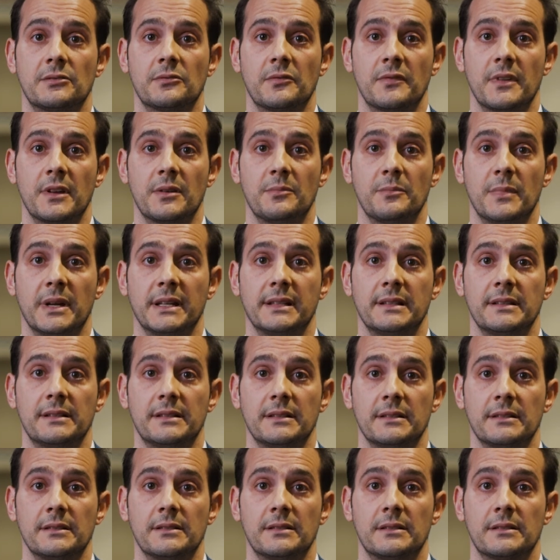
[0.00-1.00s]
to their
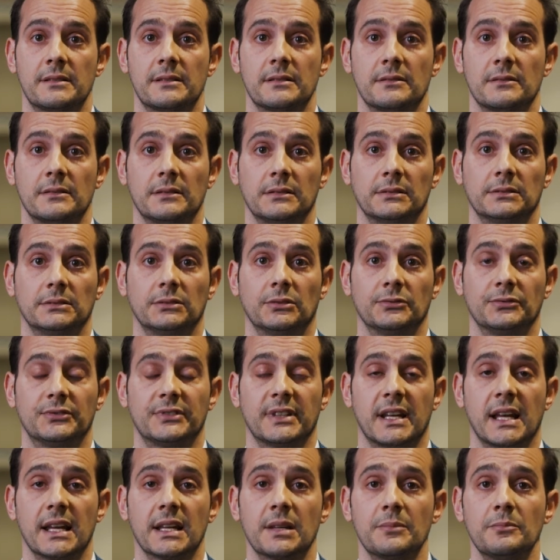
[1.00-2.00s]
medicines on
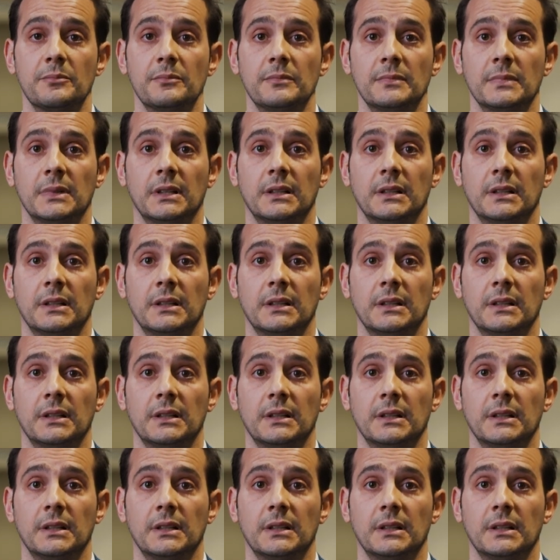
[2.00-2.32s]
time.